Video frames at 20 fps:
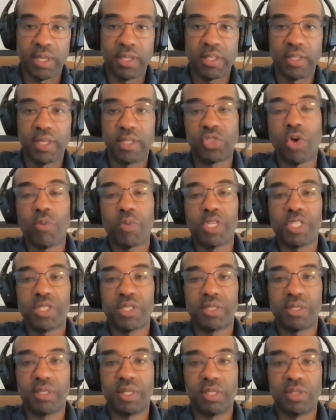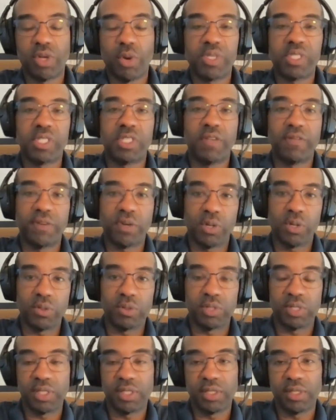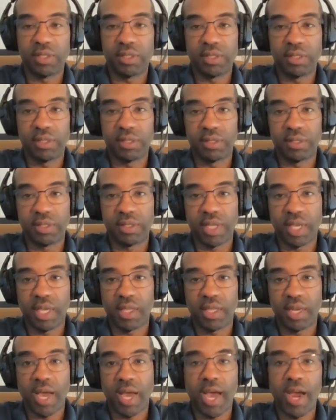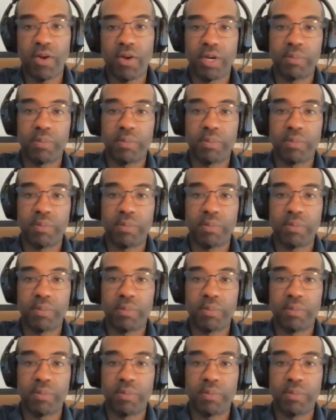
And it's always it's always difficult to to say that higher